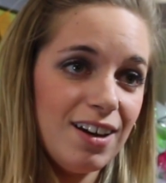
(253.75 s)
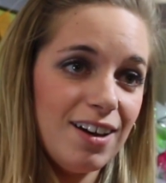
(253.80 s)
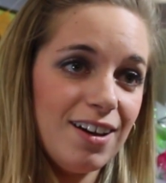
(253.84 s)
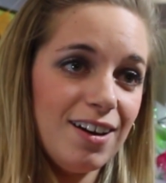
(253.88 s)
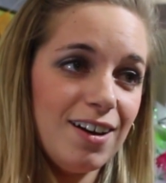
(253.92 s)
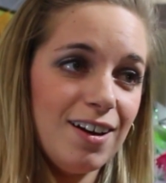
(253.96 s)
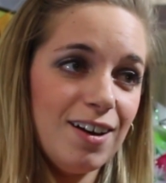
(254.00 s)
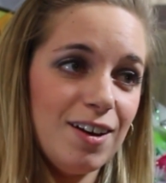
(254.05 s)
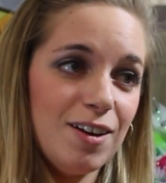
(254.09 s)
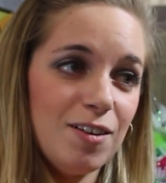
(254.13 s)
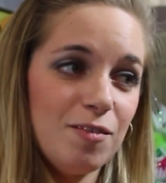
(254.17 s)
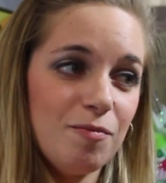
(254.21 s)

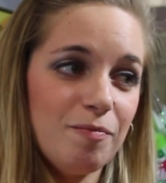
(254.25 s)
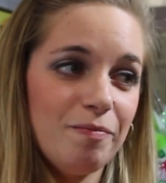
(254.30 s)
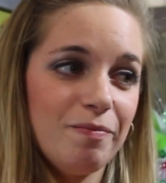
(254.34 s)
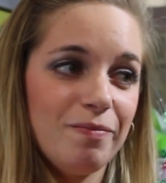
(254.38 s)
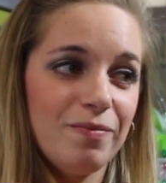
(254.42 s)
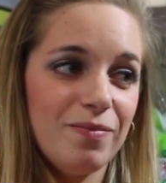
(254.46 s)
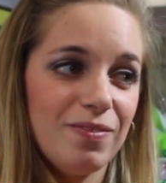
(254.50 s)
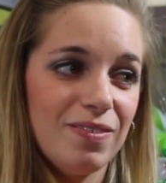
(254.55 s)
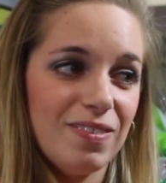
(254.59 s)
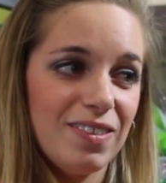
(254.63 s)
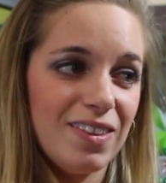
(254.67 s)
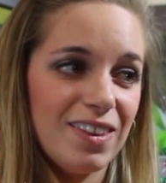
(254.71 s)

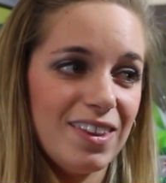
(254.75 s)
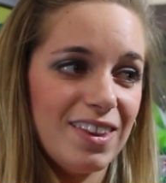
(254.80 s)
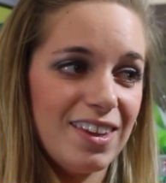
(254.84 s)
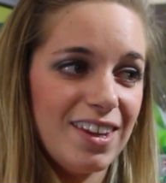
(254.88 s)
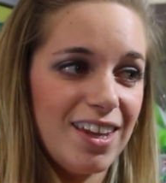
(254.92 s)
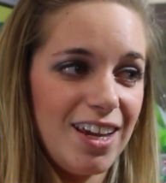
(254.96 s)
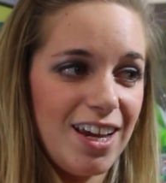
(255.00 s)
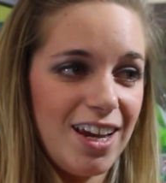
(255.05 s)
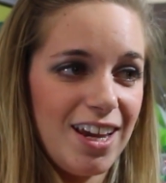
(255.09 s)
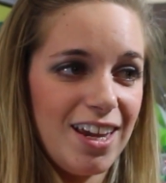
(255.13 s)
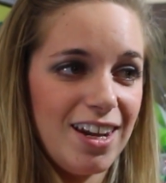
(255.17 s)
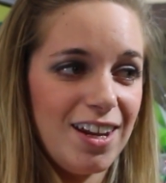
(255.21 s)

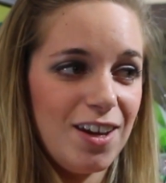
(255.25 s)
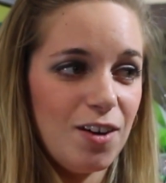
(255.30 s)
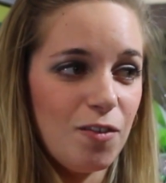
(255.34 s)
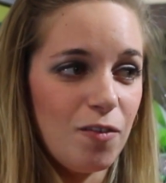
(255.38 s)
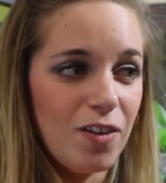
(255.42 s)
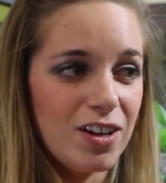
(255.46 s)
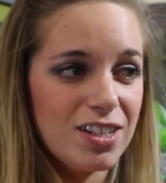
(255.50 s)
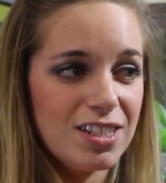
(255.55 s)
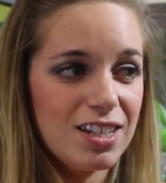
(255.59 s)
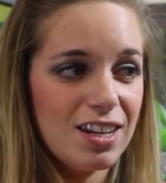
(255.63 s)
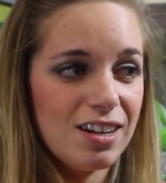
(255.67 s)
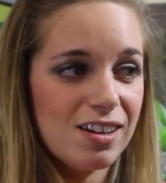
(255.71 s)
And it
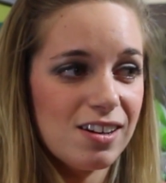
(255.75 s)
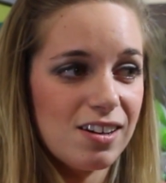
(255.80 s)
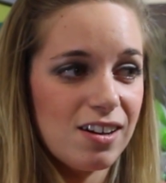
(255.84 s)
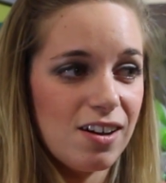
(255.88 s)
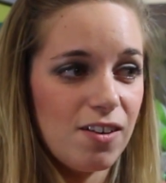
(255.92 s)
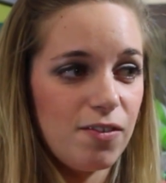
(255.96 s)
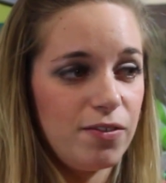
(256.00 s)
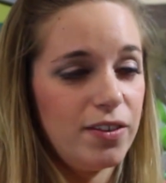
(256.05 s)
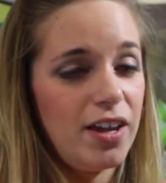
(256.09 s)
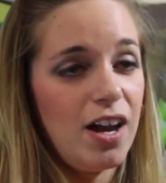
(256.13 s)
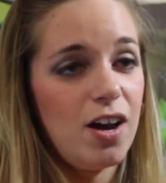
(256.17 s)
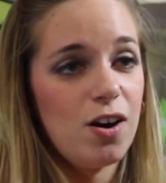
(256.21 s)
wasn't
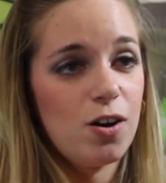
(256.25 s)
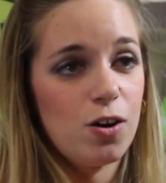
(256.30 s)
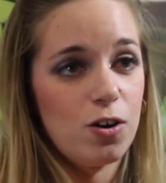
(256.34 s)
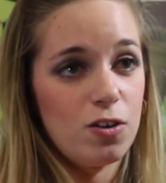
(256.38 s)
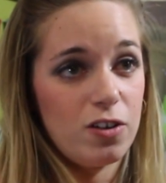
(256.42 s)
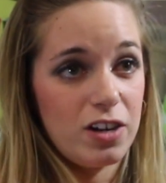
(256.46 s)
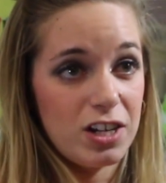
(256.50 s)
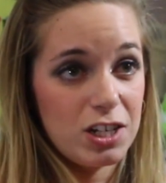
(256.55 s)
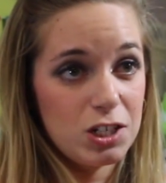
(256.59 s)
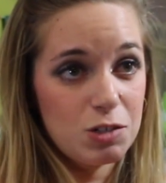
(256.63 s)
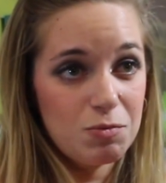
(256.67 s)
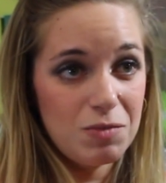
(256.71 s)
a flower
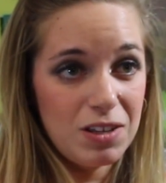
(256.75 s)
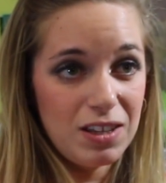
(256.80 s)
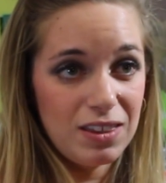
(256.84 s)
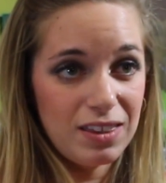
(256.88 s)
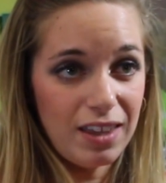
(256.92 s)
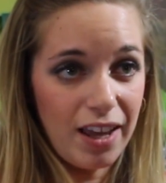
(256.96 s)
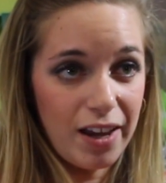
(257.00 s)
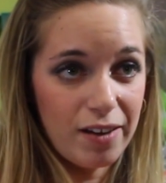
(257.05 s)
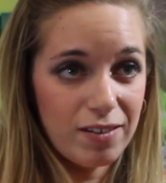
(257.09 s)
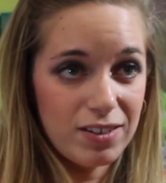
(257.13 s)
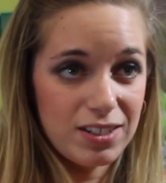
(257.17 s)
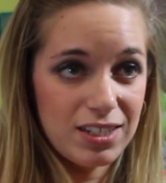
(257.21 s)

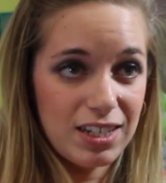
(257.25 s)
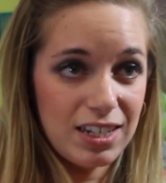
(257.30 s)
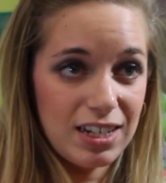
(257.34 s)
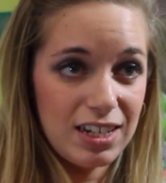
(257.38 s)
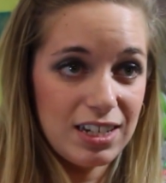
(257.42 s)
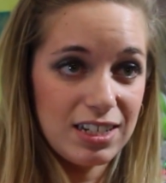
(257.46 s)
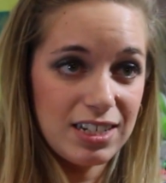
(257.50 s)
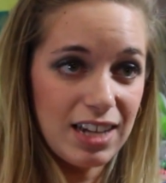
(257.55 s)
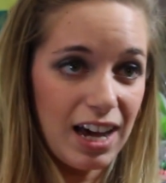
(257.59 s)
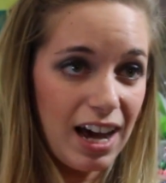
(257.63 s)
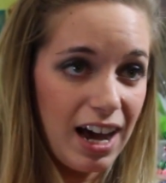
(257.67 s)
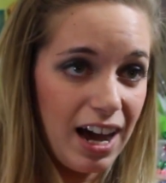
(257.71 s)
arrangement that was going
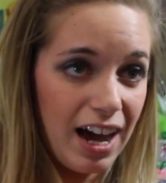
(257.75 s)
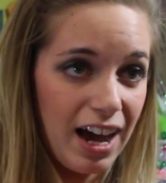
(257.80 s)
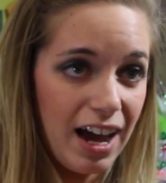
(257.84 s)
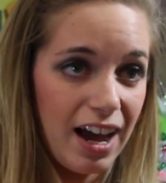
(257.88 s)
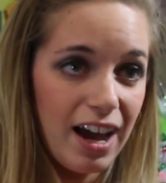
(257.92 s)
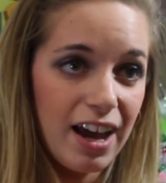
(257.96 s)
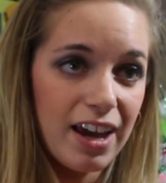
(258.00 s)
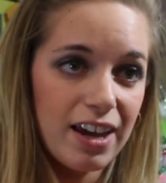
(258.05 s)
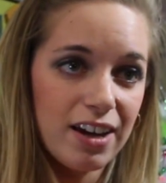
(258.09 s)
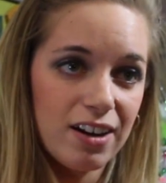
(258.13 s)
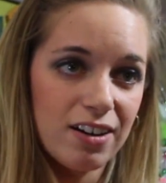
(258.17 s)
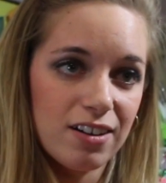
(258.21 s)
to
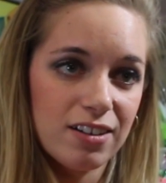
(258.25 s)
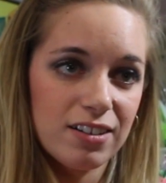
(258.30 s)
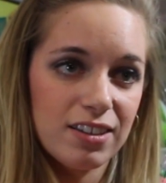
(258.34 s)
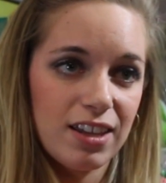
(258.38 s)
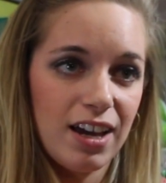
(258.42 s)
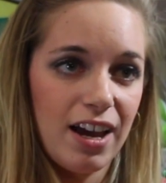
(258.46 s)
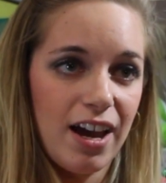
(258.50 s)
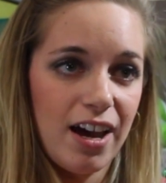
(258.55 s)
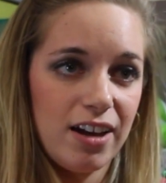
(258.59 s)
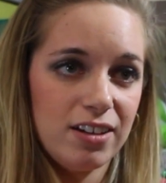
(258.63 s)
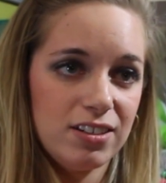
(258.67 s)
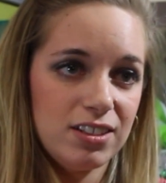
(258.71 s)
die or
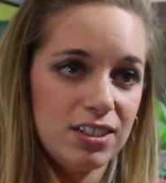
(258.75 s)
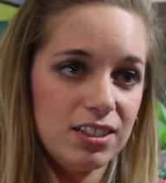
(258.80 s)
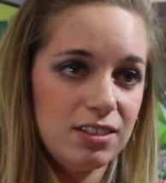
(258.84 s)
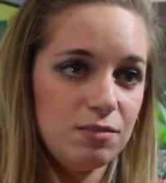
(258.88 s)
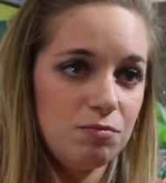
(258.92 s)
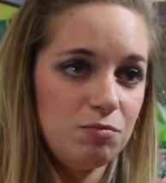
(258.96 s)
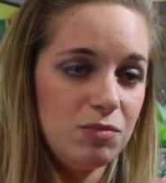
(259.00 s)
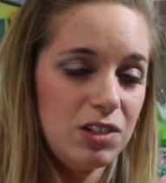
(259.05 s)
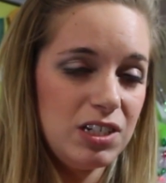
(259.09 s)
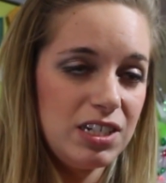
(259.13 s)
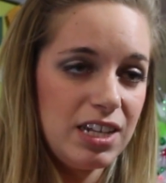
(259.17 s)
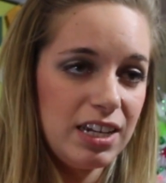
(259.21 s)
that had to
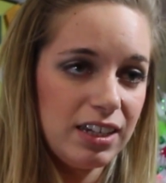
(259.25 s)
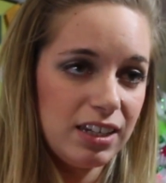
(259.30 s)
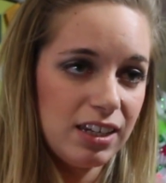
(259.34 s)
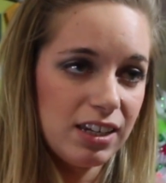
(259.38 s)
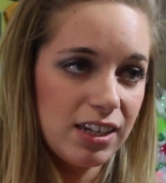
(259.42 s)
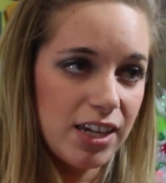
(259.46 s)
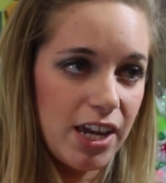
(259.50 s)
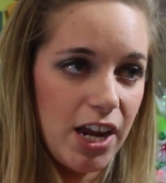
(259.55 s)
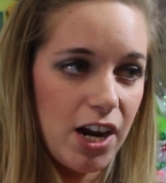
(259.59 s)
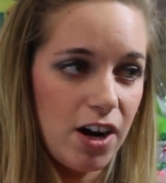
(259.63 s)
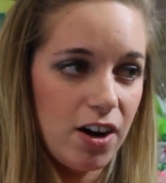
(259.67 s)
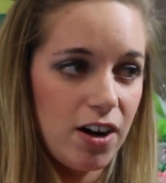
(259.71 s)
be
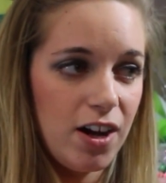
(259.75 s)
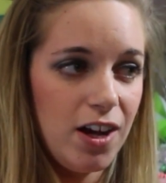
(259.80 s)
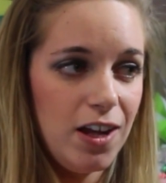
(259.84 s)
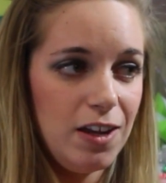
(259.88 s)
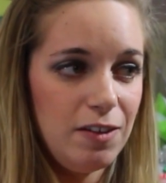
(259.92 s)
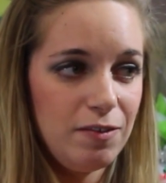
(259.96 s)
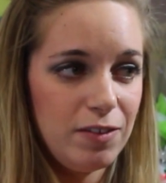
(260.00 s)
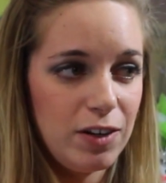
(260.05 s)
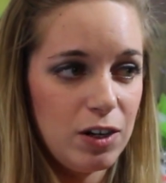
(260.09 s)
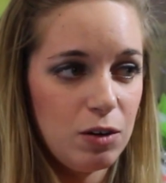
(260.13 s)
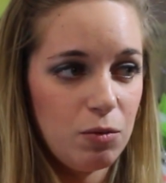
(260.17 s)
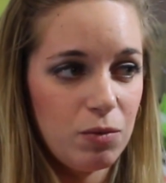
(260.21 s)
taken
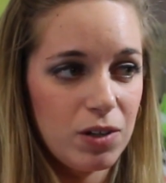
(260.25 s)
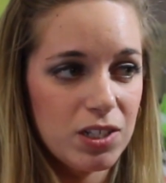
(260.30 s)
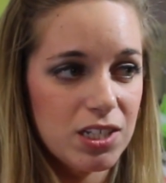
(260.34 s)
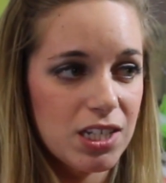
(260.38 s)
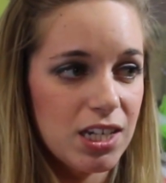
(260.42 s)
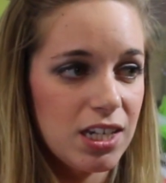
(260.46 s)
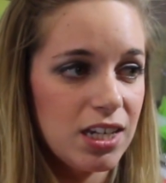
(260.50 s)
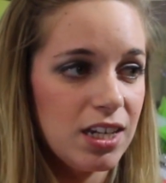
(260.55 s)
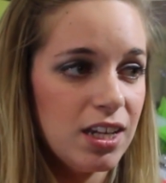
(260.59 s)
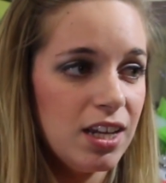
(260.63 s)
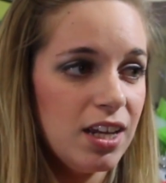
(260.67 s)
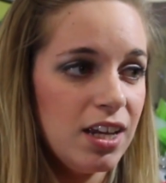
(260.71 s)
care of. And it
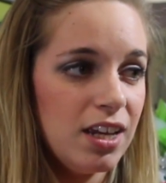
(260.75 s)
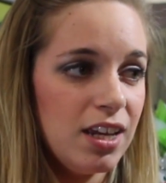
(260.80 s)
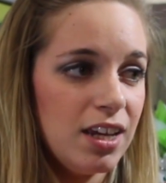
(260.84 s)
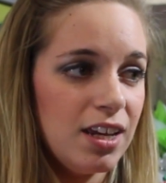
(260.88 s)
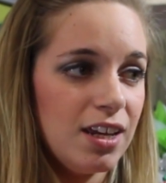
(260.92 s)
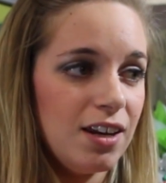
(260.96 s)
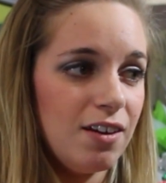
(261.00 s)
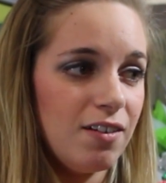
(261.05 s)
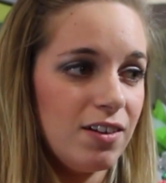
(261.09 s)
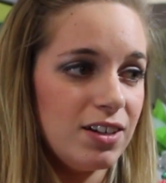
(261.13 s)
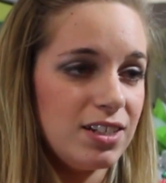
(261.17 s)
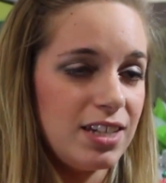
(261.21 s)
wasn't,
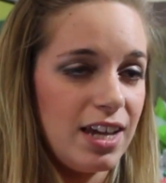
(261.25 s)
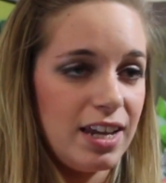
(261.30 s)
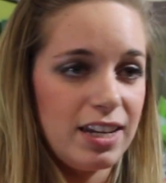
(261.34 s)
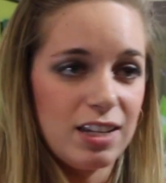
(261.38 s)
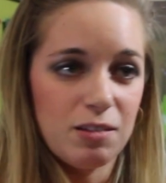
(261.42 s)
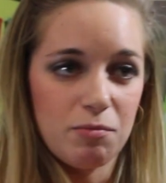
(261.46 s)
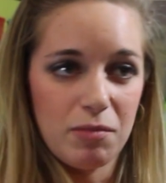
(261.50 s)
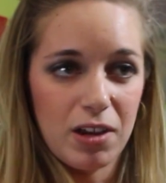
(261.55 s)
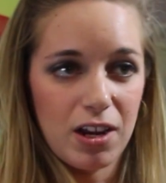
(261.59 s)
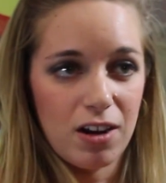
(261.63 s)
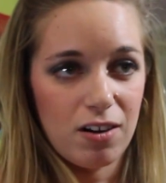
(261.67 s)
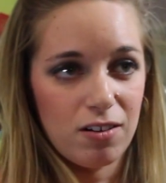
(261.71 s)
a
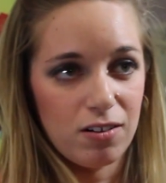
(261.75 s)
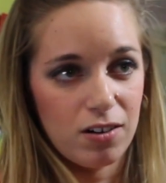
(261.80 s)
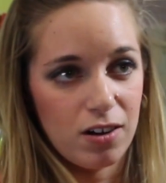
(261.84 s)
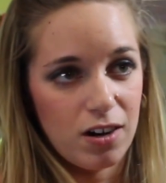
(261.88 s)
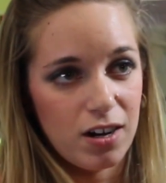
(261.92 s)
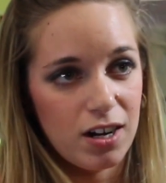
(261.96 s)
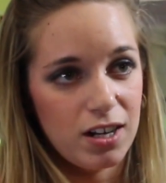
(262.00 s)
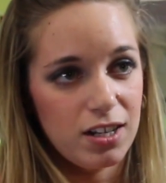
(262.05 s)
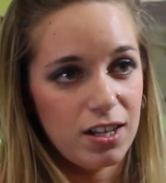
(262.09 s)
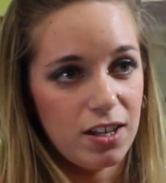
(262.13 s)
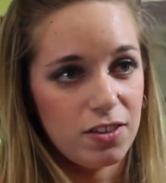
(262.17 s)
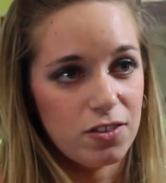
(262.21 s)
teddy bear
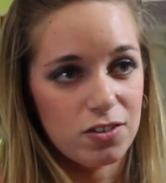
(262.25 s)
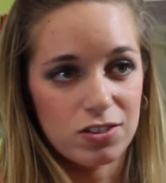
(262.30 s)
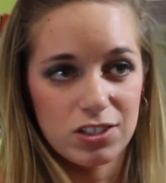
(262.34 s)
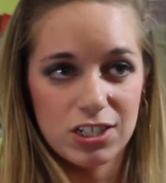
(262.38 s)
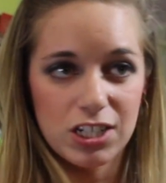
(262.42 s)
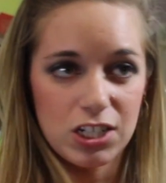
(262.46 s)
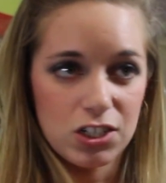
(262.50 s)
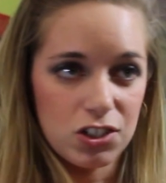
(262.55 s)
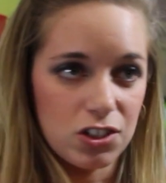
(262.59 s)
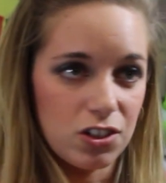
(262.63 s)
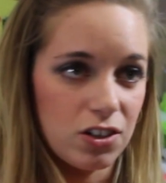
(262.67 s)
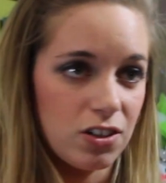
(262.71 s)
or another
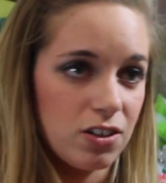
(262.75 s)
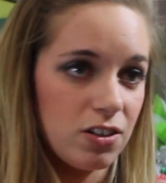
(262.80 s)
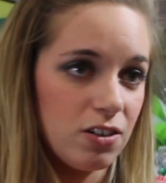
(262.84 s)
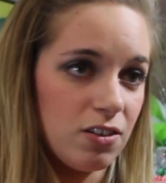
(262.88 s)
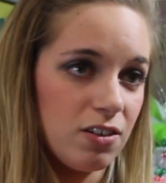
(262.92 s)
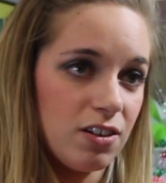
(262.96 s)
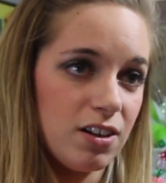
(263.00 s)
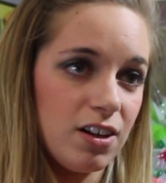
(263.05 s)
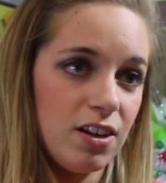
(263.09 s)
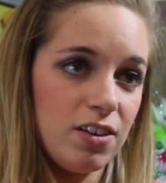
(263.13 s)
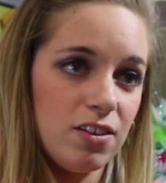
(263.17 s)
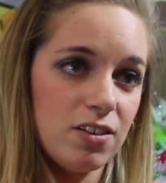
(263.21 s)
t-shirt
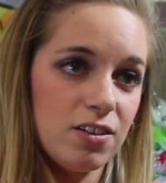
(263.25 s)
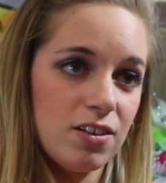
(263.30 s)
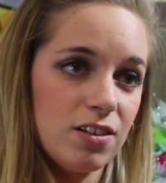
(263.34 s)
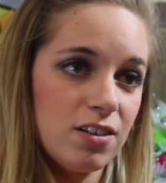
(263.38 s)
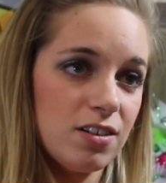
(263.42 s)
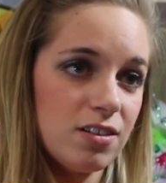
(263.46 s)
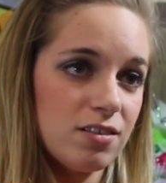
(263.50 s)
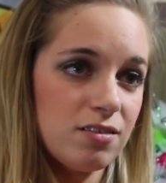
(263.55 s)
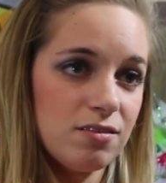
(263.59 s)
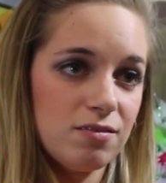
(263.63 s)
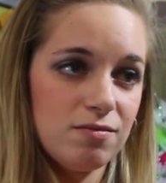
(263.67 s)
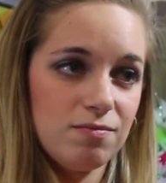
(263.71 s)
or
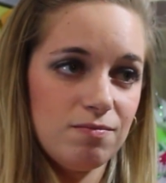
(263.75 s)
another